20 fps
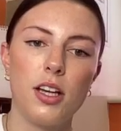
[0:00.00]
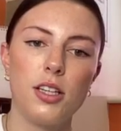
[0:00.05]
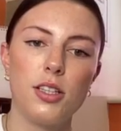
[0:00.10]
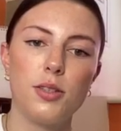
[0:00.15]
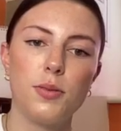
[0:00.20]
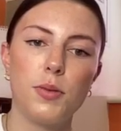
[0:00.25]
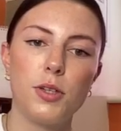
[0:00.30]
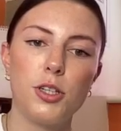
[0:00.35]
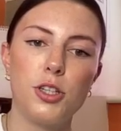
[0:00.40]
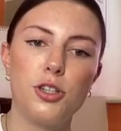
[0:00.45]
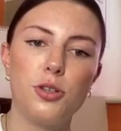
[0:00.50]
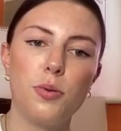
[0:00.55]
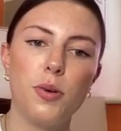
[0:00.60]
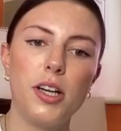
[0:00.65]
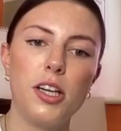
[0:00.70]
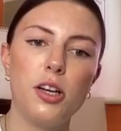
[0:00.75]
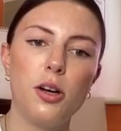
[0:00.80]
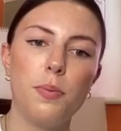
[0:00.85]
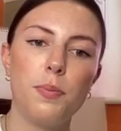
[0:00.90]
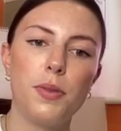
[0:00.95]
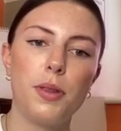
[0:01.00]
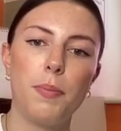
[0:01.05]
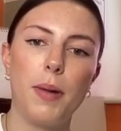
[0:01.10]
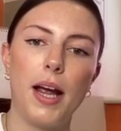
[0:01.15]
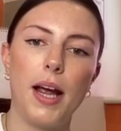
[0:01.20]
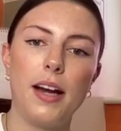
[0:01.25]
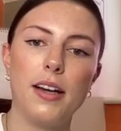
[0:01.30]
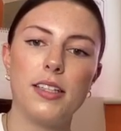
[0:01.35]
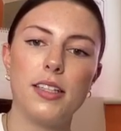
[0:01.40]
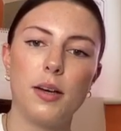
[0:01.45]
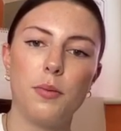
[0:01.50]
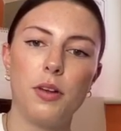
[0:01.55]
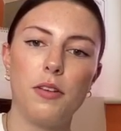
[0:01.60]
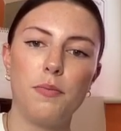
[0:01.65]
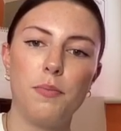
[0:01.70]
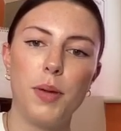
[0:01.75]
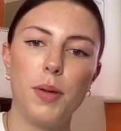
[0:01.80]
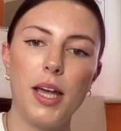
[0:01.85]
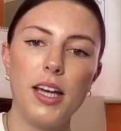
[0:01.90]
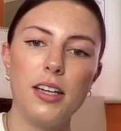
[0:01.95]
So we join up the pairs that we
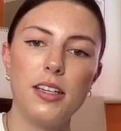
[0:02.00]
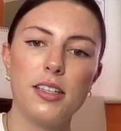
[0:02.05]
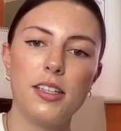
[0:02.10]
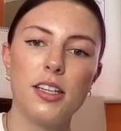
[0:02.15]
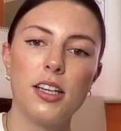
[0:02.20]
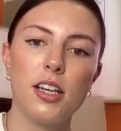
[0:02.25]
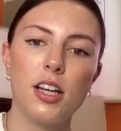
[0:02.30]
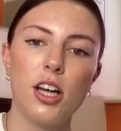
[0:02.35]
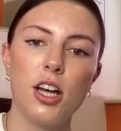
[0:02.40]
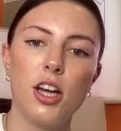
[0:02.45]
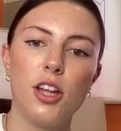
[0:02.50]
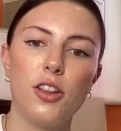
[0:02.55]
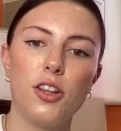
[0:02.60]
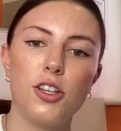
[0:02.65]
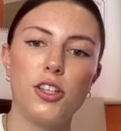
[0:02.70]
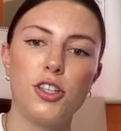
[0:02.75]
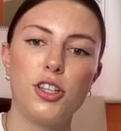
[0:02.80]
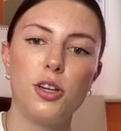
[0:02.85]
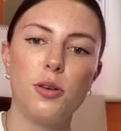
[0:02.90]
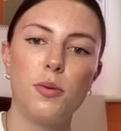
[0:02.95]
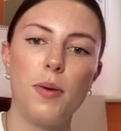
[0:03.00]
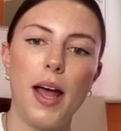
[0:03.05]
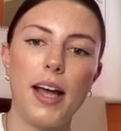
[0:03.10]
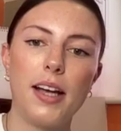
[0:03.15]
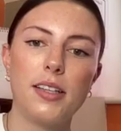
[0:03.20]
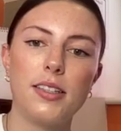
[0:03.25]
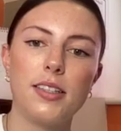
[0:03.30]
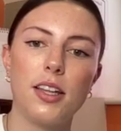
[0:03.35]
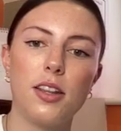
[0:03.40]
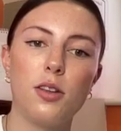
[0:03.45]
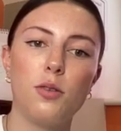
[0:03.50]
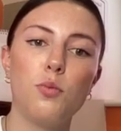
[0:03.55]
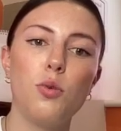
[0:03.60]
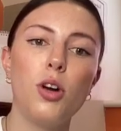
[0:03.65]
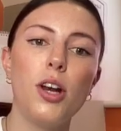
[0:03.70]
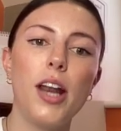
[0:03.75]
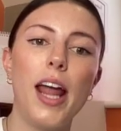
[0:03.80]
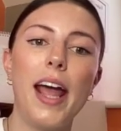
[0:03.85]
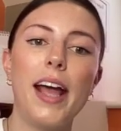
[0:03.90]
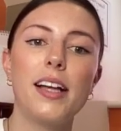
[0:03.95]
picked, the 2x and the
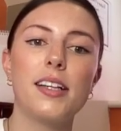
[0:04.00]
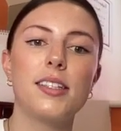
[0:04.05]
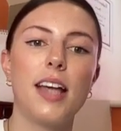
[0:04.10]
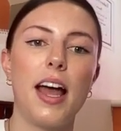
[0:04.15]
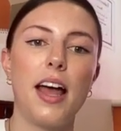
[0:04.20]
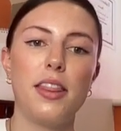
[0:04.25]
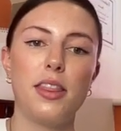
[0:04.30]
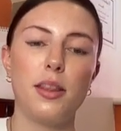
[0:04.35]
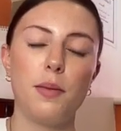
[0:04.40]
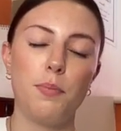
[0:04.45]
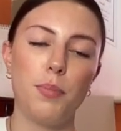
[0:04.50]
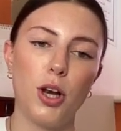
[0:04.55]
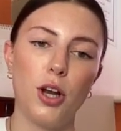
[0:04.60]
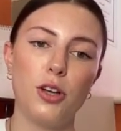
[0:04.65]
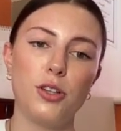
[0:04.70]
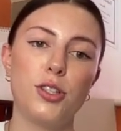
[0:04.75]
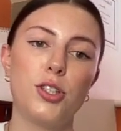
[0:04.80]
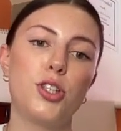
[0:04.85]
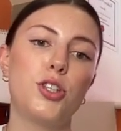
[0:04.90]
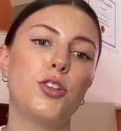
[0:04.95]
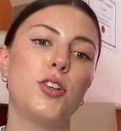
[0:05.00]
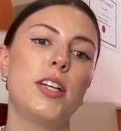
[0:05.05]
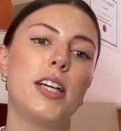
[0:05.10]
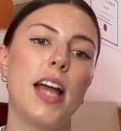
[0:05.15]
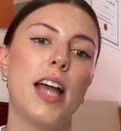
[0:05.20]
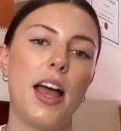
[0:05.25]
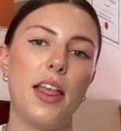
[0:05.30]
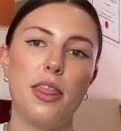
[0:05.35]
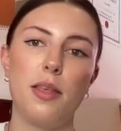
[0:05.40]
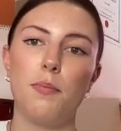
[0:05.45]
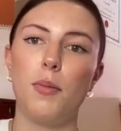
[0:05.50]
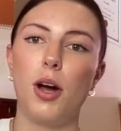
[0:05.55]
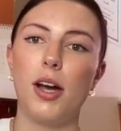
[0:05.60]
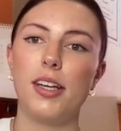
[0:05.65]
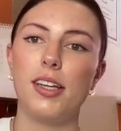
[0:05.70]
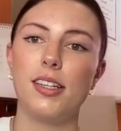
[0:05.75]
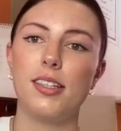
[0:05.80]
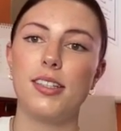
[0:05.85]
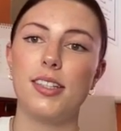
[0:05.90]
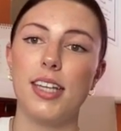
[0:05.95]
1x, and the plus 3 and the
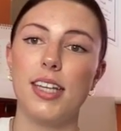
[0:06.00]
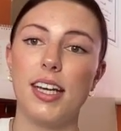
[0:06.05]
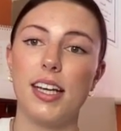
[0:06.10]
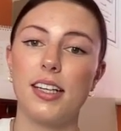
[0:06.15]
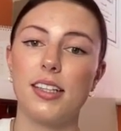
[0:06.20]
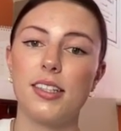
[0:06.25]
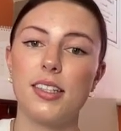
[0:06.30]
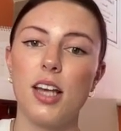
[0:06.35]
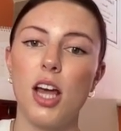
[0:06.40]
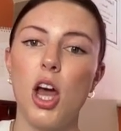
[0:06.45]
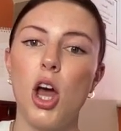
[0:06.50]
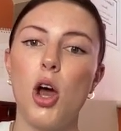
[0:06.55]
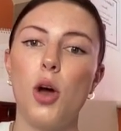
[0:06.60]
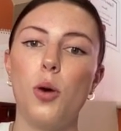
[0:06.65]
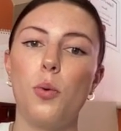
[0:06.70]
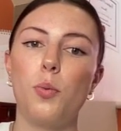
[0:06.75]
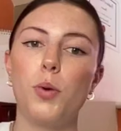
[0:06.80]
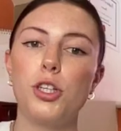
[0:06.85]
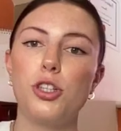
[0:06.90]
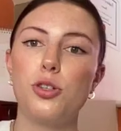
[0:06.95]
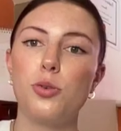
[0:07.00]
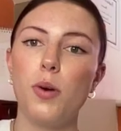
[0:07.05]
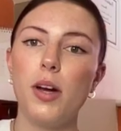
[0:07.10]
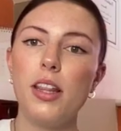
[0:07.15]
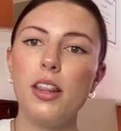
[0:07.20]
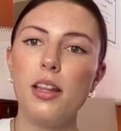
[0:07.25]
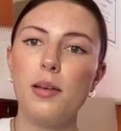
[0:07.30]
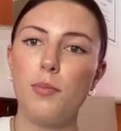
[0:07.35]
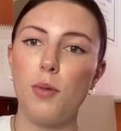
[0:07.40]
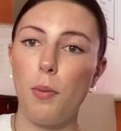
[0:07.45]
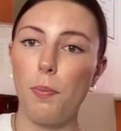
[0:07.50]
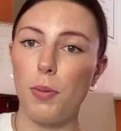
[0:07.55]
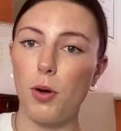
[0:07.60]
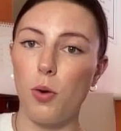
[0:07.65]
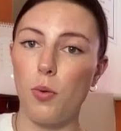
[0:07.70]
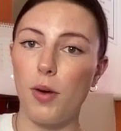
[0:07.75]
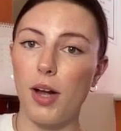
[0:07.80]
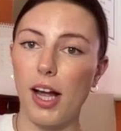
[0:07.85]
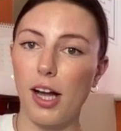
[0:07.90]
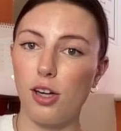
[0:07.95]
minus 6. We join them up
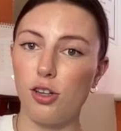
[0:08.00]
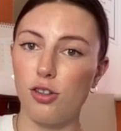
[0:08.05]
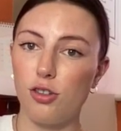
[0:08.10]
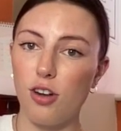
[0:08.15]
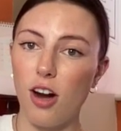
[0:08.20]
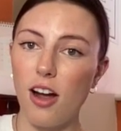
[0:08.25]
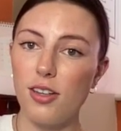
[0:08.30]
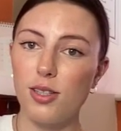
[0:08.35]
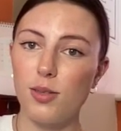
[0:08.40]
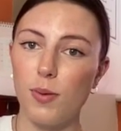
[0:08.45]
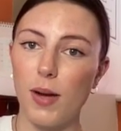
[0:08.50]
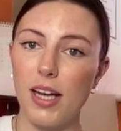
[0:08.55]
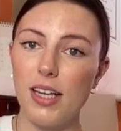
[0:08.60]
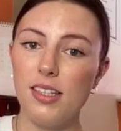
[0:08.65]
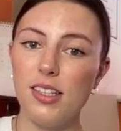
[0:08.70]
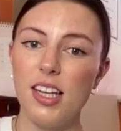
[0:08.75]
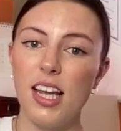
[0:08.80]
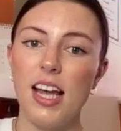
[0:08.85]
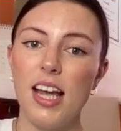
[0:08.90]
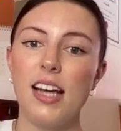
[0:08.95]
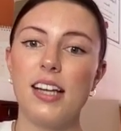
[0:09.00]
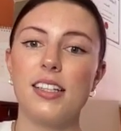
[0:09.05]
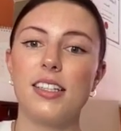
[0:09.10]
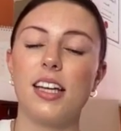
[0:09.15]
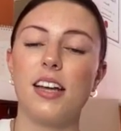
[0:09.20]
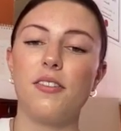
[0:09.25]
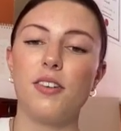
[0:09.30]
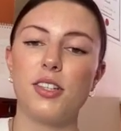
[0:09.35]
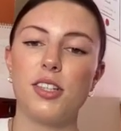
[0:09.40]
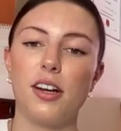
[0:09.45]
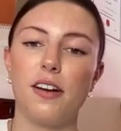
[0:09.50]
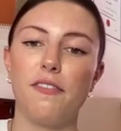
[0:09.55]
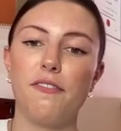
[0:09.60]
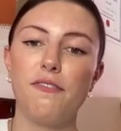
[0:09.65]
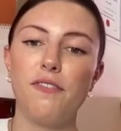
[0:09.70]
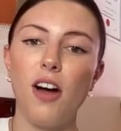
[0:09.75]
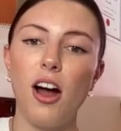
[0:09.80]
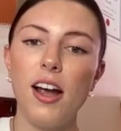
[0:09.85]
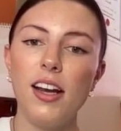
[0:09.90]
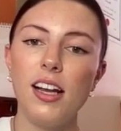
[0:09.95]
going across ways to give us our
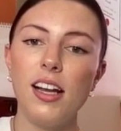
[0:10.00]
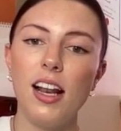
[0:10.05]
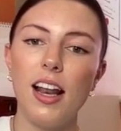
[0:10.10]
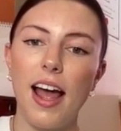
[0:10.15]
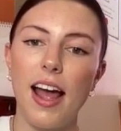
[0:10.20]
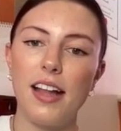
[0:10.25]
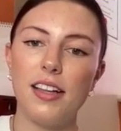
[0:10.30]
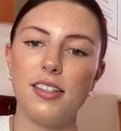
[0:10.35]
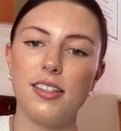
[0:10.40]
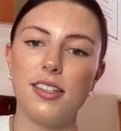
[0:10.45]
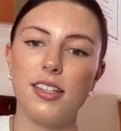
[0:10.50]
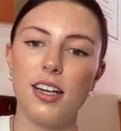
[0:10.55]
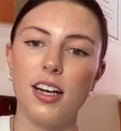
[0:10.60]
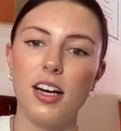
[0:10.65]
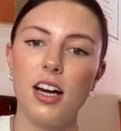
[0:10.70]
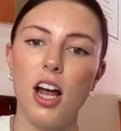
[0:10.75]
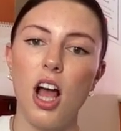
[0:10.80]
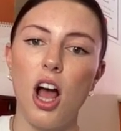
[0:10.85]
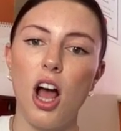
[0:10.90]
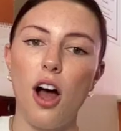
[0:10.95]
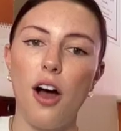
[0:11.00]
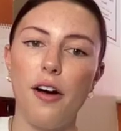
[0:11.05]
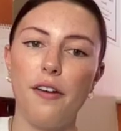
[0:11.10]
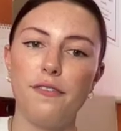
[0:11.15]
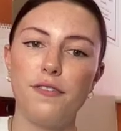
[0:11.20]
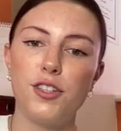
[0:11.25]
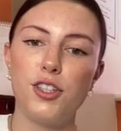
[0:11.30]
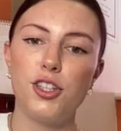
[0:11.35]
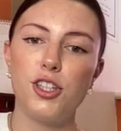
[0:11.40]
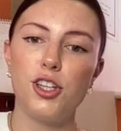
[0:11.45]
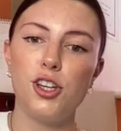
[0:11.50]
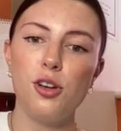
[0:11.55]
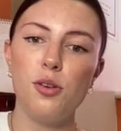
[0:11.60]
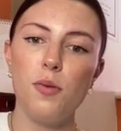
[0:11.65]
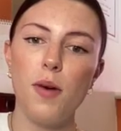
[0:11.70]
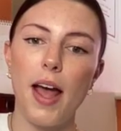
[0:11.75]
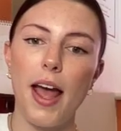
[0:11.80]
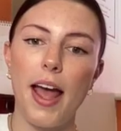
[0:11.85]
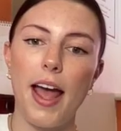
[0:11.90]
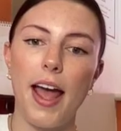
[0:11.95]
final answer of
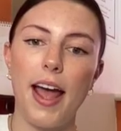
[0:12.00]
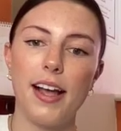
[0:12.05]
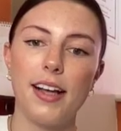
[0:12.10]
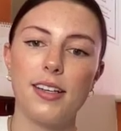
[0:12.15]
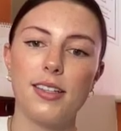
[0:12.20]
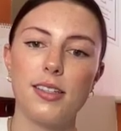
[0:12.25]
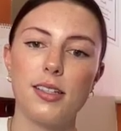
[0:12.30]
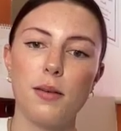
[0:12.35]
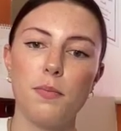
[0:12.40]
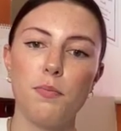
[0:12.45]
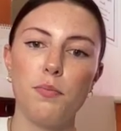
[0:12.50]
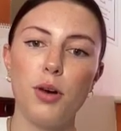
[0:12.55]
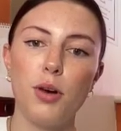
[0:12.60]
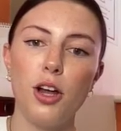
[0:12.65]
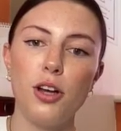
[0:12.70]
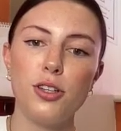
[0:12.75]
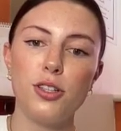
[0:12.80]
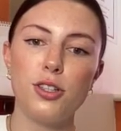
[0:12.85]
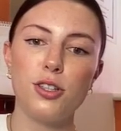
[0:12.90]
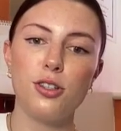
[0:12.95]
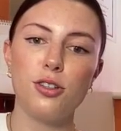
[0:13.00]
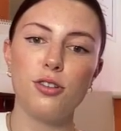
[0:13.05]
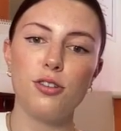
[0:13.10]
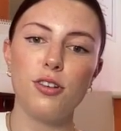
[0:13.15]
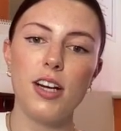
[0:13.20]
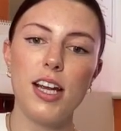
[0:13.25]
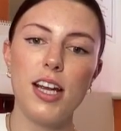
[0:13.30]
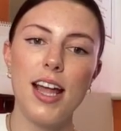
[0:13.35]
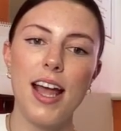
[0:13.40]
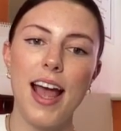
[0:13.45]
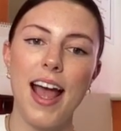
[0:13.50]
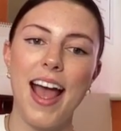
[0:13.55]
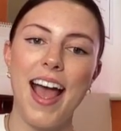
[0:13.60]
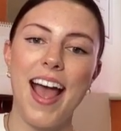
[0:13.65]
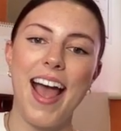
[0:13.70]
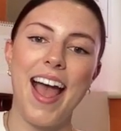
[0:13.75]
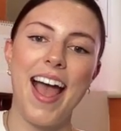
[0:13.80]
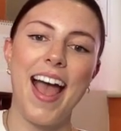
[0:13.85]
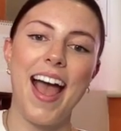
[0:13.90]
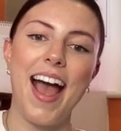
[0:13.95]
2x plus 3
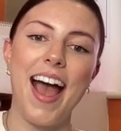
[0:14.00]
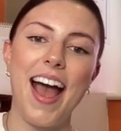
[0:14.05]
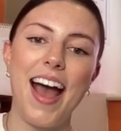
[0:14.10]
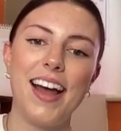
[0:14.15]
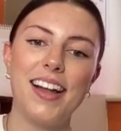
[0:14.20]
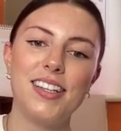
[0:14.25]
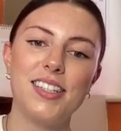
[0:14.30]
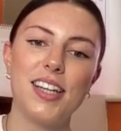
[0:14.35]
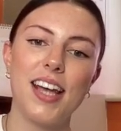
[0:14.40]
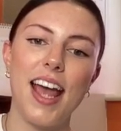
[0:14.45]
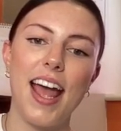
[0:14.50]
and